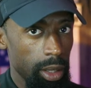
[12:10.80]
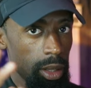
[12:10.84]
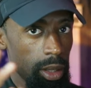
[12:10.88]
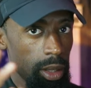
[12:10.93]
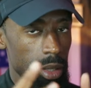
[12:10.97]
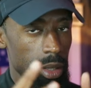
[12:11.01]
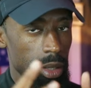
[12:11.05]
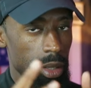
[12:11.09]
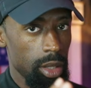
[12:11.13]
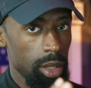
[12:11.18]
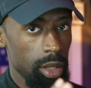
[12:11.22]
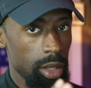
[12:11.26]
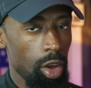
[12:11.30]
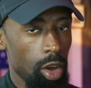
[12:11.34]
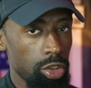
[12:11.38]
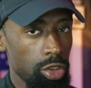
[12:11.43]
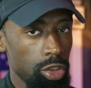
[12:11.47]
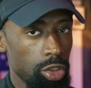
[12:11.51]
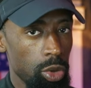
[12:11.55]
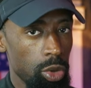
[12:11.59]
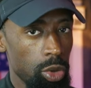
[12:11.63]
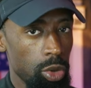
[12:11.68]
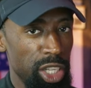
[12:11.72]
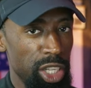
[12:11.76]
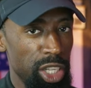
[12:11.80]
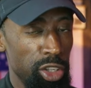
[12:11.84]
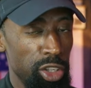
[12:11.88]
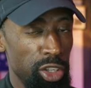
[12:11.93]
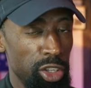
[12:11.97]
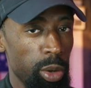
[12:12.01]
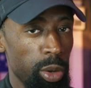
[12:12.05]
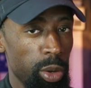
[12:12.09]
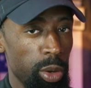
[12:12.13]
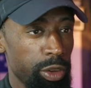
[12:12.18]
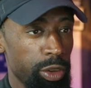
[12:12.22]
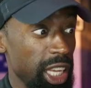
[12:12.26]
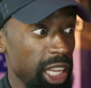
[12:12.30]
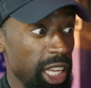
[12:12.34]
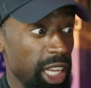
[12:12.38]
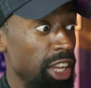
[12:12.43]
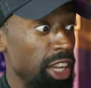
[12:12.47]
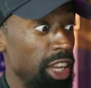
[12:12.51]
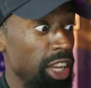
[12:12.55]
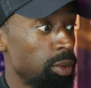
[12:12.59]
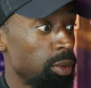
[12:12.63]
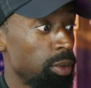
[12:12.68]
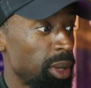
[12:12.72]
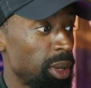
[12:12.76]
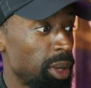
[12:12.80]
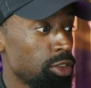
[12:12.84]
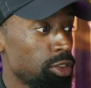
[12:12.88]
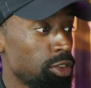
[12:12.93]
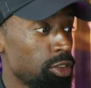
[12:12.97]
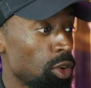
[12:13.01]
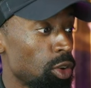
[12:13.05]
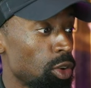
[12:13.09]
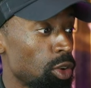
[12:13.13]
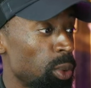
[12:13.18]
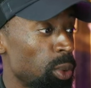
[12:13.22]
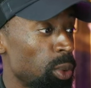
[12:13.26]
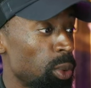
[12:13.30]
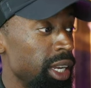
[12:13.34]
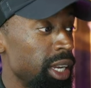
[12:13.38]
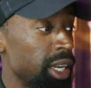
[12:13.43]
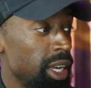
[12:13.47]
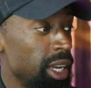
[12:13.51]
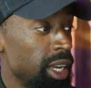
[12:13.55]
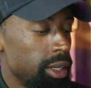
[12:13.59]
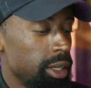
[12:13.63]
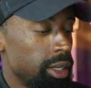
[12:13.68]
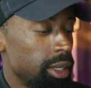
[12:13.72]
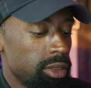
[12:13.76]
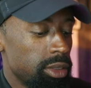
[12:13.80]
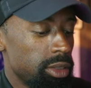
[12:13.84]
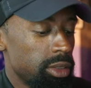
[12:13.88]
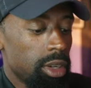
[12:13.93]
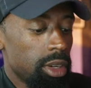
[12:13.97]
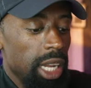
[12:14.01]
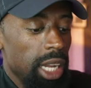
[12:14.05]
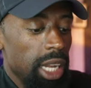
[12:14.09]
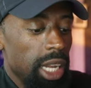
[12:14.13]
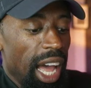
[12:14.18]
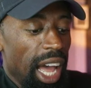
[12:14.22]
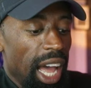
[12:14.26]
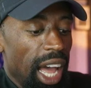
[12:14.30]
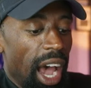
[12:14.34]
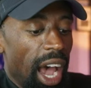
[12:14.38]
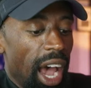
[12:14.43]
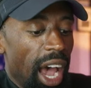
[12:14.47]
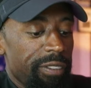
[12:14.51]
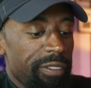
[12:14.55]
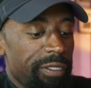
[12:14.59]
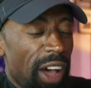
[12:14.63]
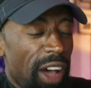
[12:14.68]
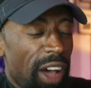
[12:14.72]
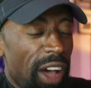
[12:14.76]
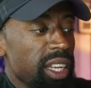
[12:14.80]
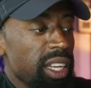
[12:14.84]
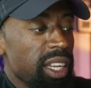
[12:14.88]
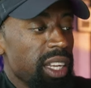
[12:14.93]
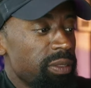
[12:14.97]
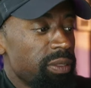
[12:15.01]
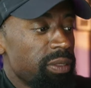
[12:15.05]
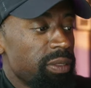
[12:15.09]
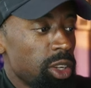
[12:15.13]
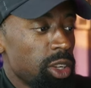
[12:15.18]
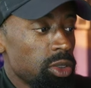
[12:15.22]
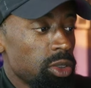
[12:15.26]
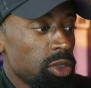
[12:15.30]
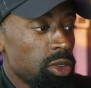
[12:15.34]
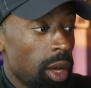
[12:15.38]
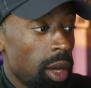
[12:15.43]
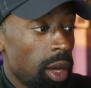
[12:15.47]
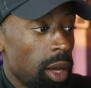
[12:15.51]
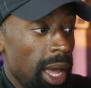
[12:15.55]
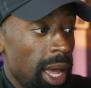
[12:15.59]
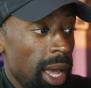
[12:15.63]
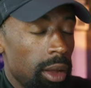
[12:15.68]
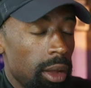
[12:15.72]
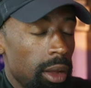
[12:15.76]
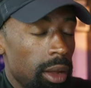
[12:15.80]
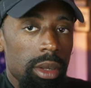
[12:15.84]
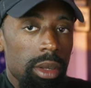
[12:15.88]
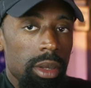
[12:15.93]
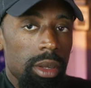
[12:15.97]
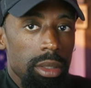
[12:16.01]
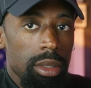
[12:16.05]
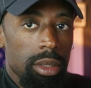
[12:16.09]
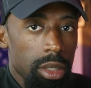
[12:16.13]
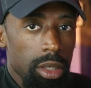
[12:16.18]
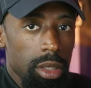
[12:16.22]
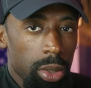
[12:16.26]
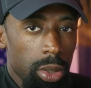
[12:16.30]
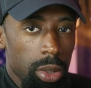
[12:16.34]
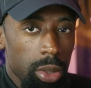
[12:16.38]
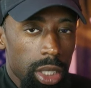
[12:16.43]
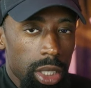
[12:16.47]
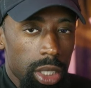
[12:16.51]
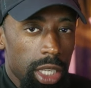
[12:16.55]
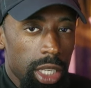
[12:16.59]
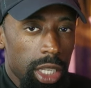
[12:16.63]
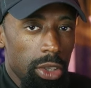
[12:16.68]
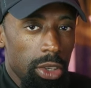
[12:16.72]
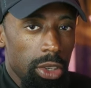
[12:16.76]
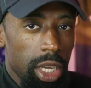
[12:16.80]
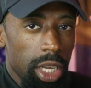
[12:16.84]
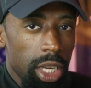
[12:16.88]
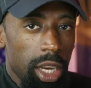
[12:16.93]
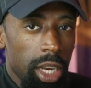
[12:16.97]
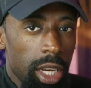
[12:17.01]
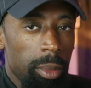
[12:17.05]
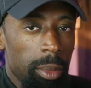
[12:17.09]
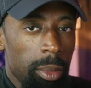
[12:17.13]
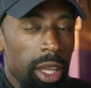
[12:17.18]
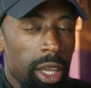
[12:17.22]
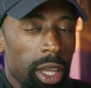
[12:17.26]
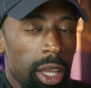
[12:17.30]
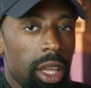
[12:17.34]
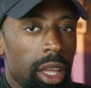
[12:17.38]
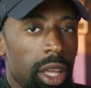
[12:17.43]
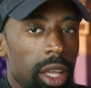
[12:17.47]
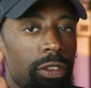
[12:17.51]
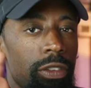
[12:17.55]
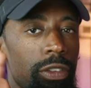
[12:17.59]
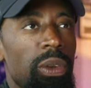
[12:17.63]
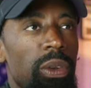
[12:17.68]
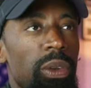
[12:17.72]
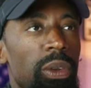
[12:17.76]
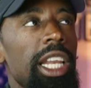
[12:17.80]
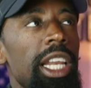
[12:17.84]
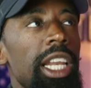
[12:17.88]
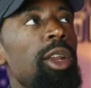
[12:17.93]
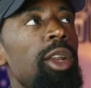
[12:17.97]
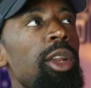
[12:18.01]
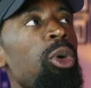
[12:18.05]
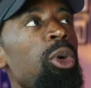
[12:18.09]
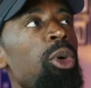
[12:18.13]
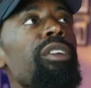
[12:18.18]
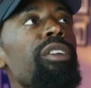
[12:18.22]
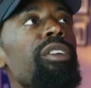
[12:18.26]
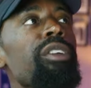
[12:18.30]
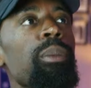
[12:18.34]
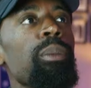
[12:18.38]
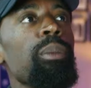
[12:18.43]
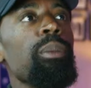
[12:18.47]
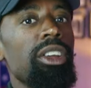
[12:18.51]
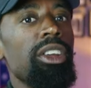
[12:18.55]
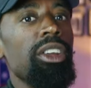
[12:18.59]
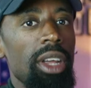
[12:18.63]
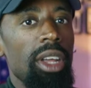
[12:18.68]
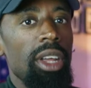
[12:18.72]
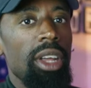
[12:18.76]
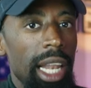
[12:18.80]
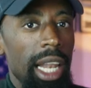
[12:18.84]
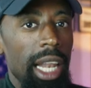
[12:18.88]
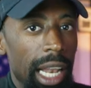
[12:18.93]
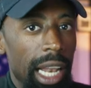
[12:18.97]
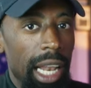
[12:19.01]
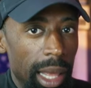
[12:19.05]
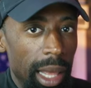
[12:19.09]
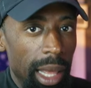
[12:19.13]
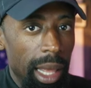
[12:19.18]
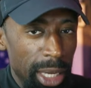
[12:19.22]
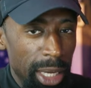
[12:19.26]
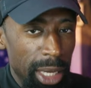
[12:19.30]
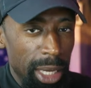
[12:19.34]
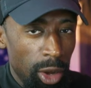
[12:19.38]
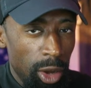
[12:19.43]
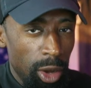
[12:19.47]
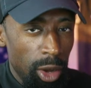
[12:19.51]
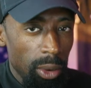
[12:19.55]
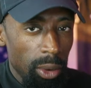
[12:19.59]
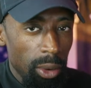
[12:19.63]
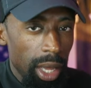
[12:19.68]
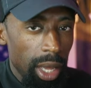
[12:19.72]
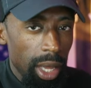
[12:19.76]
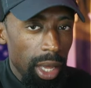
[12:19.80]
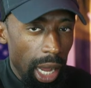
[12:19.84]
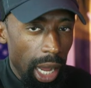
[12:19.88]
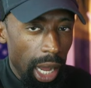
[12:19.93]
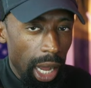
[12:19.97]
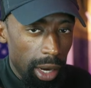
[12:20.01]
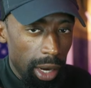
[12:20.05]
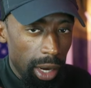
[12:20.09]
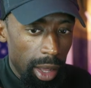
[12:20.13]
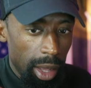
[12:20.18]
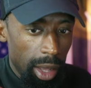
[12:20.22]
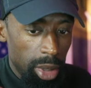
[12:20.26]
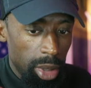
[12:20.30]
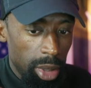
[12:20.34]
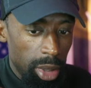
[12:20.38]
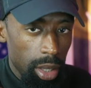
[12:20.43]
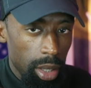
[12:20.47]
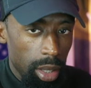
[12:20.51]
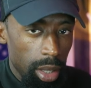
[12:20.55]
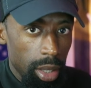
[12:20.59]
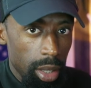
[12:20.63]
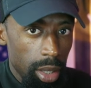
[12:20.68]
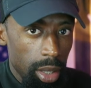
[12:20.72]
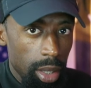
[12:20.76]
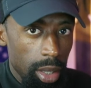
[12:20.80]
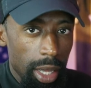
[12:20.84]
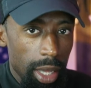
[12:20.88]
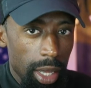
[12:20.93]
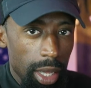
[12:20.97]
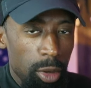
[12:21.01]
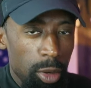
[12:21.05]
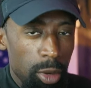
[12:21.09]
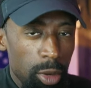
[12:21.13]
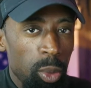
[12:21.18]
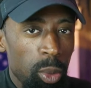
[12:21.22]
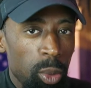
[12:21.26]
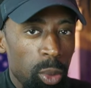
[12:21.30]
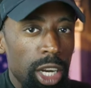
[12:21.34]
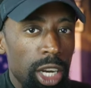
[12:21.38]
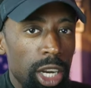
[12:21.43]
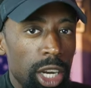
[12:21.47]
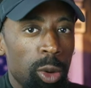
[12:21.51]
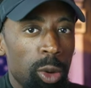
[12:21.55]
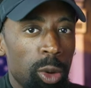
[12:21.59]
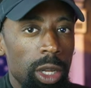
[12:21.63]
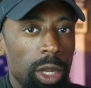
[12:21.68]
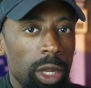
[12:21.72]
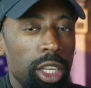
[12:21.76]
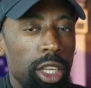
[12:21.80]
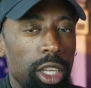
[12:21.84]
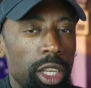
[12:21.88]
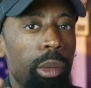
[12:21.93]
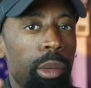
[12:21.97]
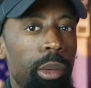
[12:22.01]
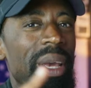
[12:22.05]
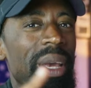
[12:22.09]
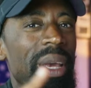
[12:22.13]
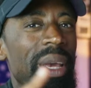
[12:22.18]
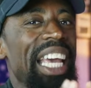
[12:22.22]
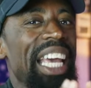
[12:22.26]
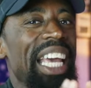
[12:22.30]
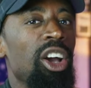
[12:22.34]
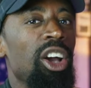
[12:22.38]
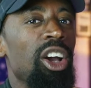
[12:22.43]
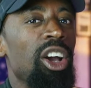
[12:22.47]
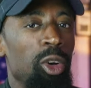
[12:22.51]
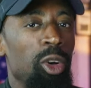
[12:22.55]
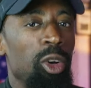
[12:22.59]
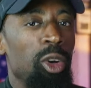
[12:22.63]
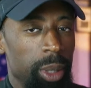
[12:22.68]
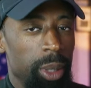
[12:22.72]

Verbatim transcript: Also, hit the notification bell so when these good hot fire videos come out, you'll continue to get them. If you need any more information, let me know. Holler at me. I'm the one and only, the big homie.